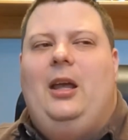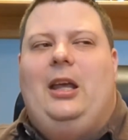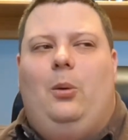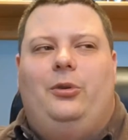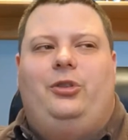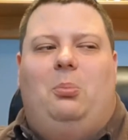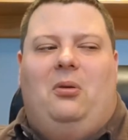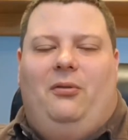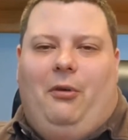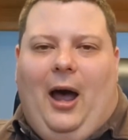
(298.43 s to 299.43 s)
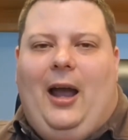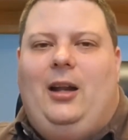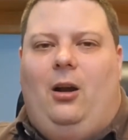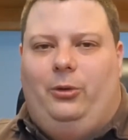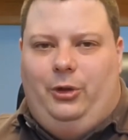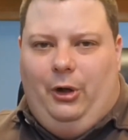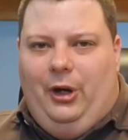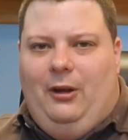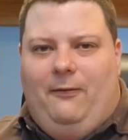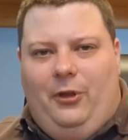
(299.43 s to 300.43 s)
It was to provide an
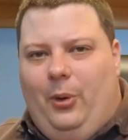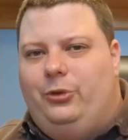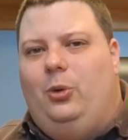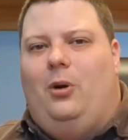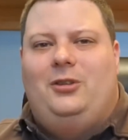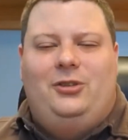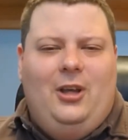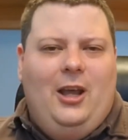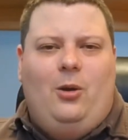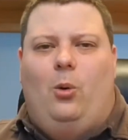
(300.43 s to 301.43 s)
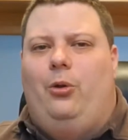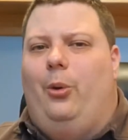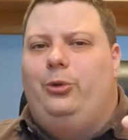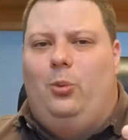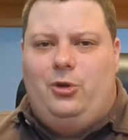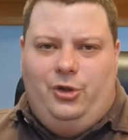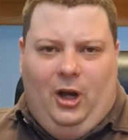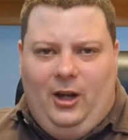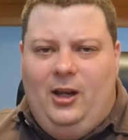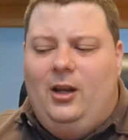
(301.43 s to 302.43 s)
alternative for those who are sick or those who are
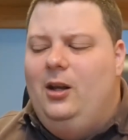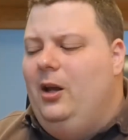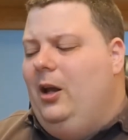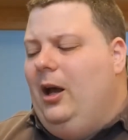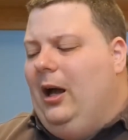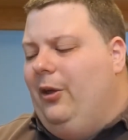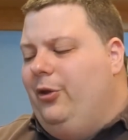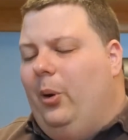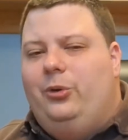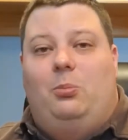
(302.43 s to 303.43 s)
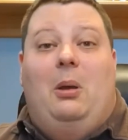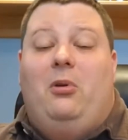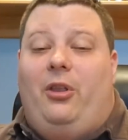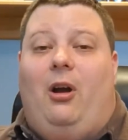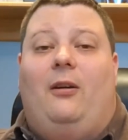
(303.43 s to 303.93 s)
shut in, those maybe are there